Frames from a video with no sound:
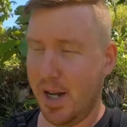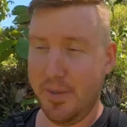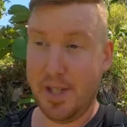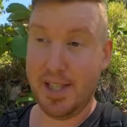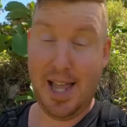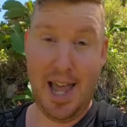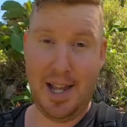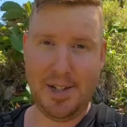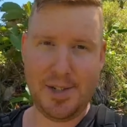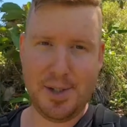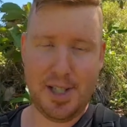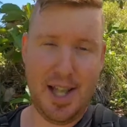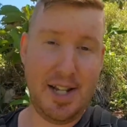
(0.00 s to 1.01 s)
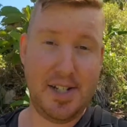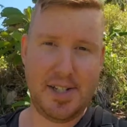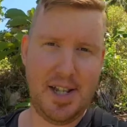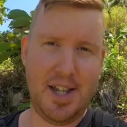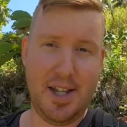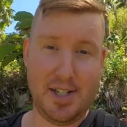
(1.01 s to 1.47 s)
the land, so the land
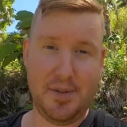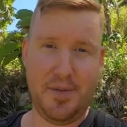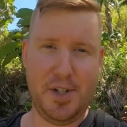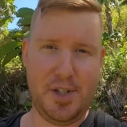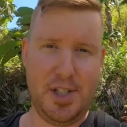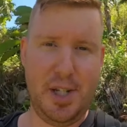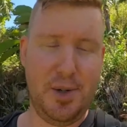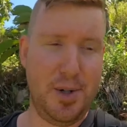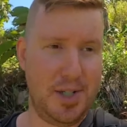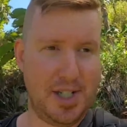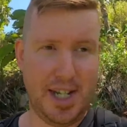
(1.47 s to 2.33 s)
is officially yours.